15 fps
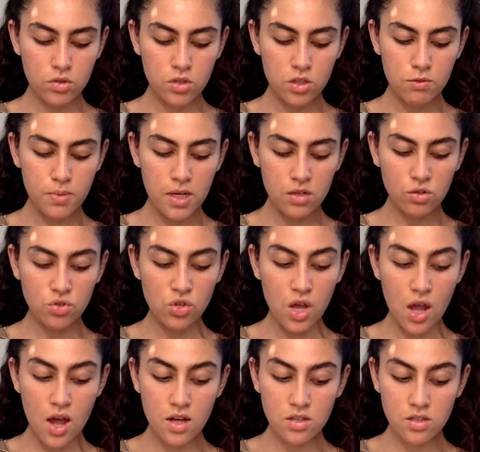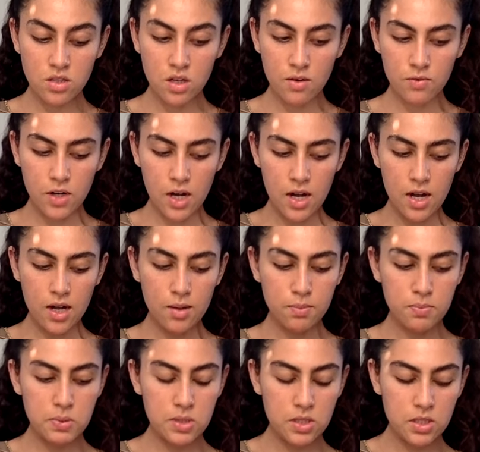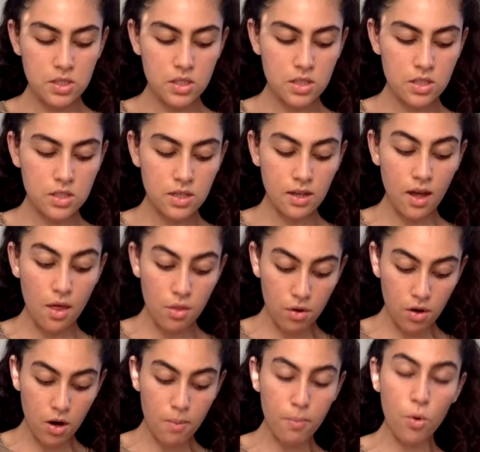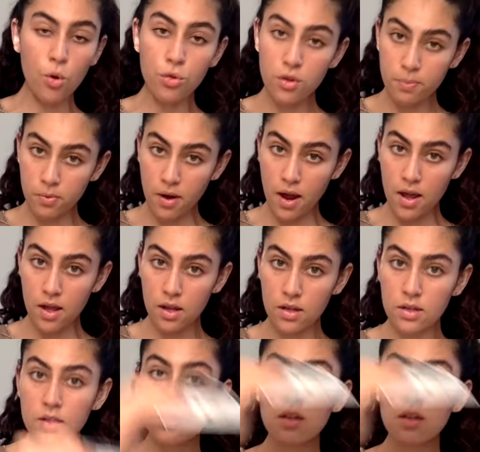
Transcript: Son of Pentacles and Son of Cups together, both upright.